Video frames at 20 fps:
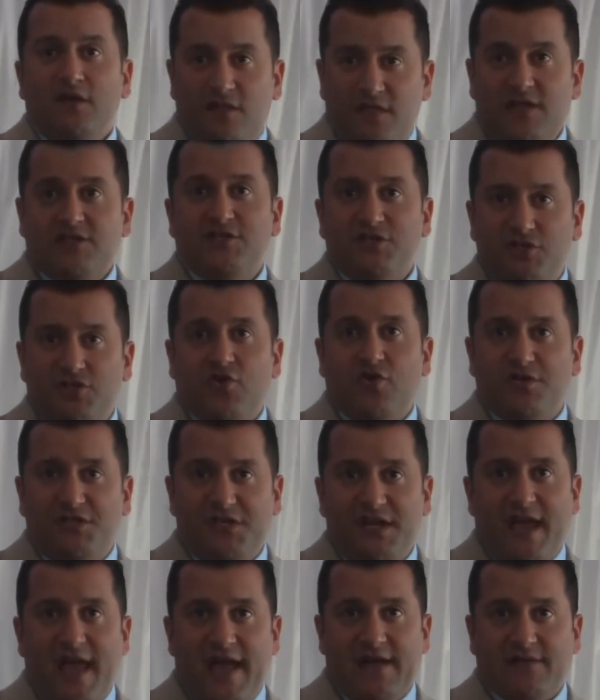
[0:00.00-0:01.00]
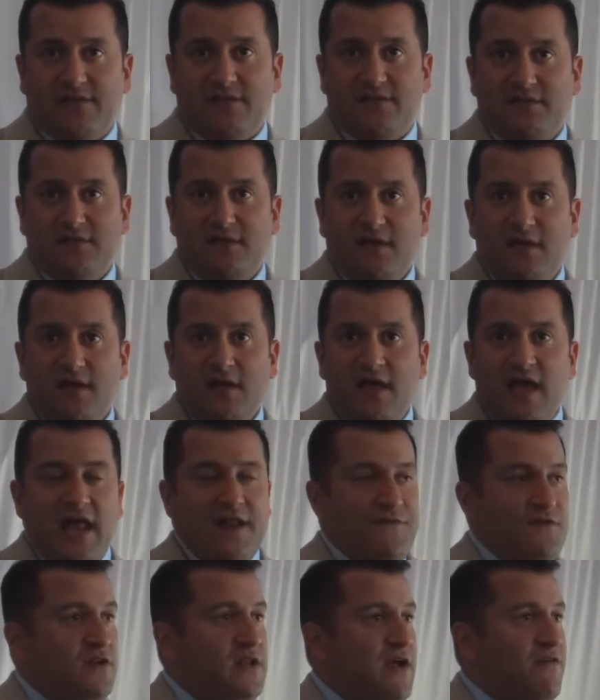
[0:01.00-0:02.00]
This is your chance.
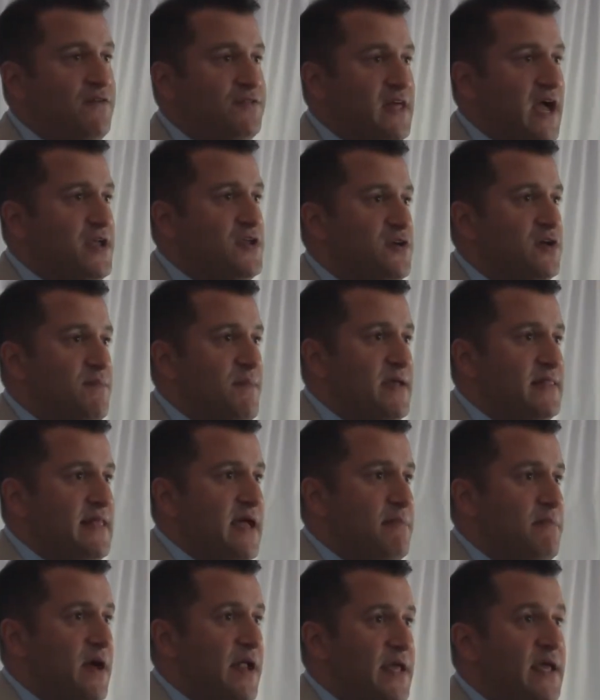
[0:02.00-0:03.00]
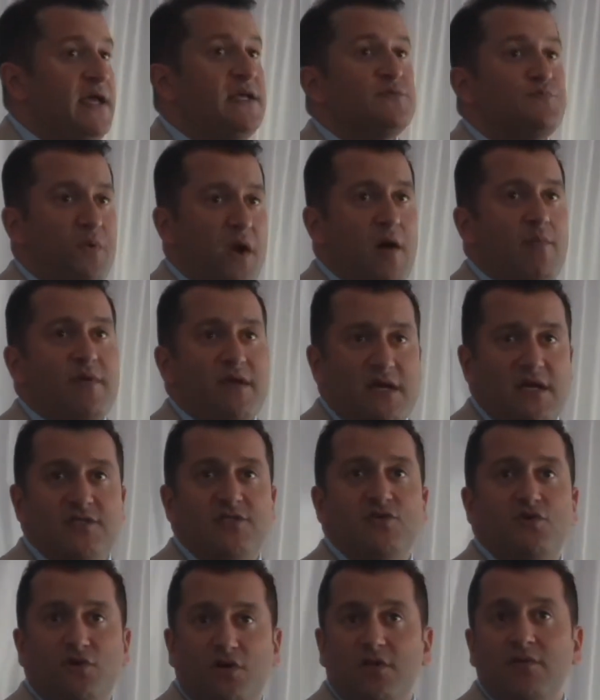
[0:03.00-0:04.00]
And if you never thought you could make that money, it's probably
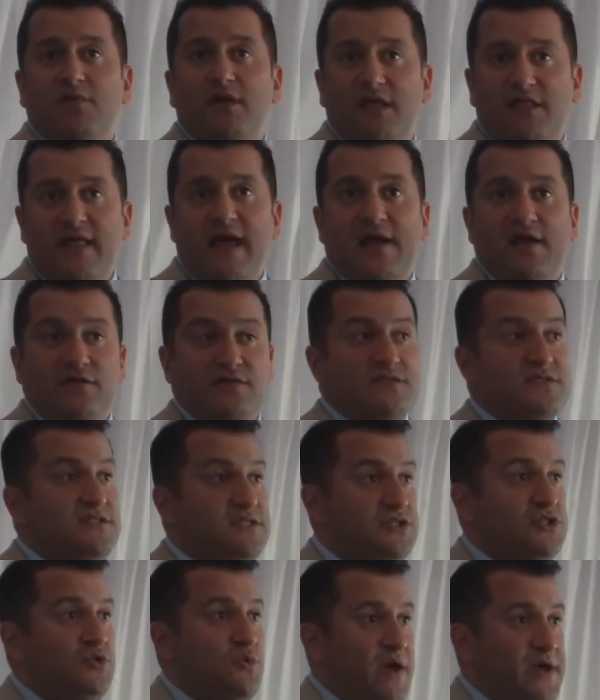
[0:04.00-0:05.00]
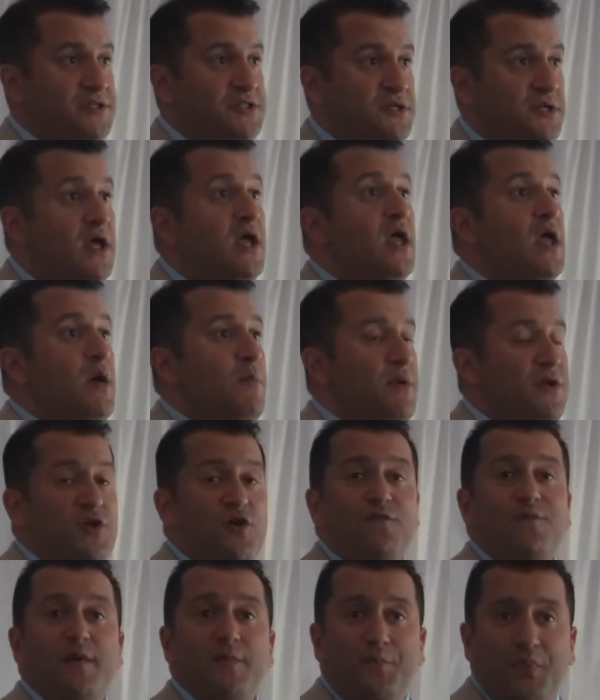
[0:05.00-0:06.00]
because you couldn't in that other situation. But
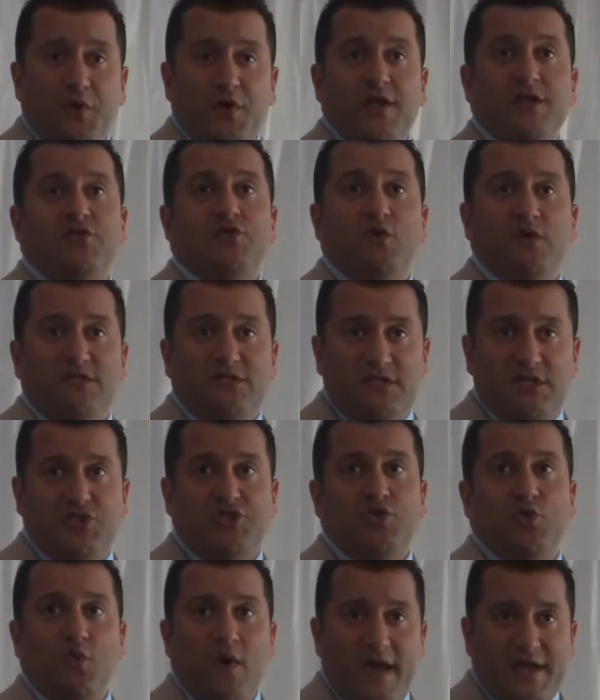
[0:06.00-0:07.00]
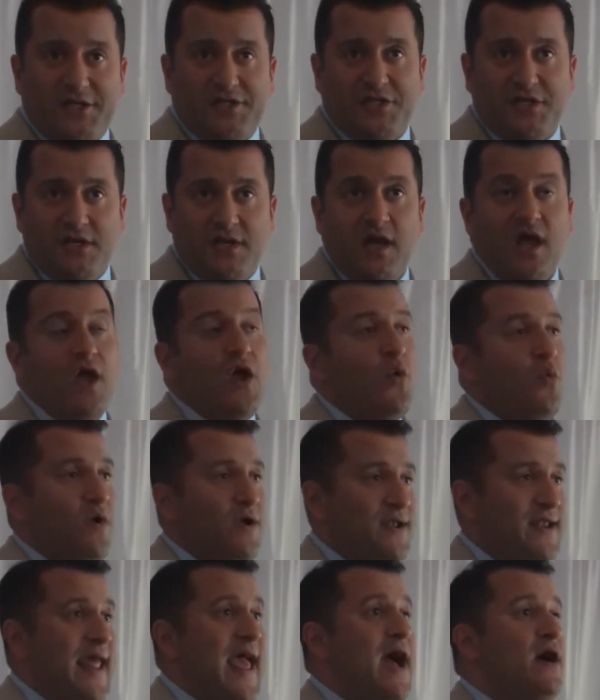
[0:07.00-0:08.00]
you've been put into a situation
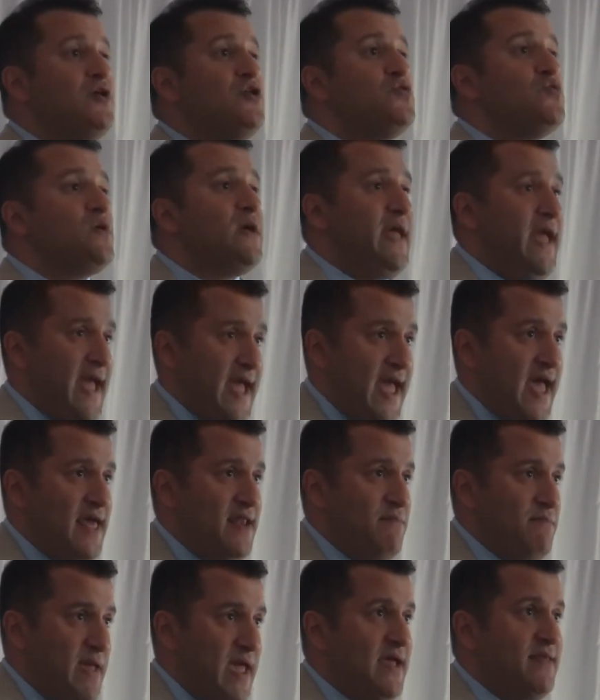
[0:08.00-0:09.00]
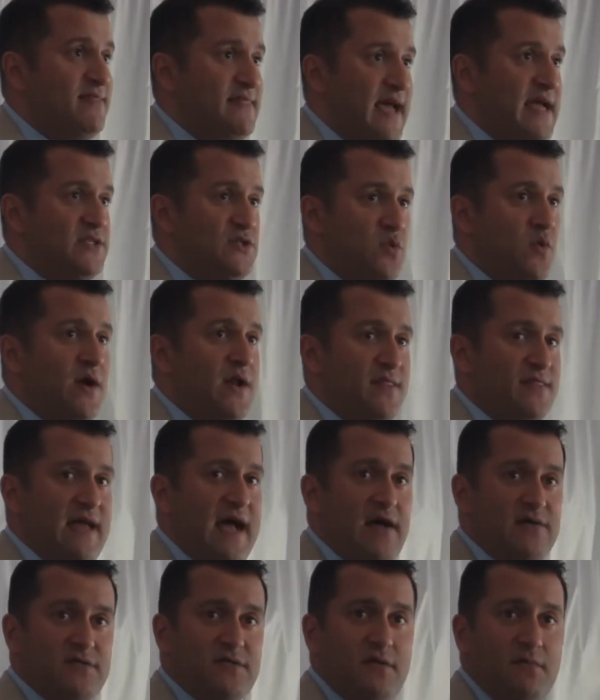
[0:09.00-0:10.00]
where now you can make that
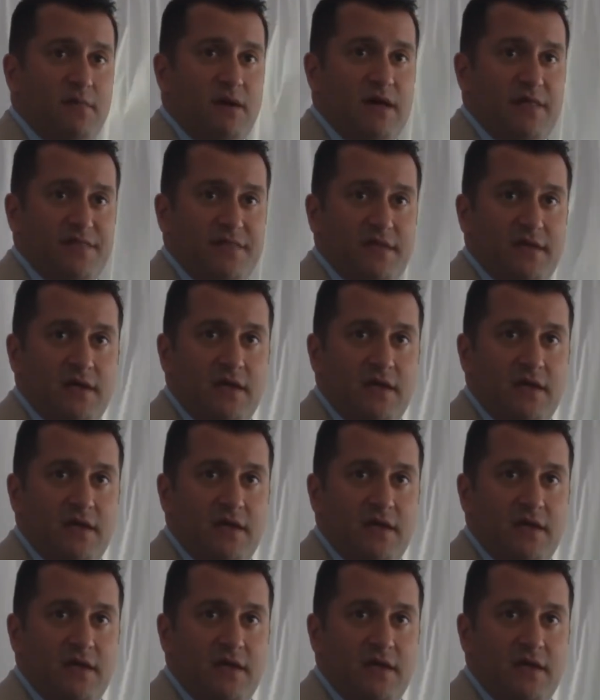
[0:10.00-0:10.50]
$20,000 a month.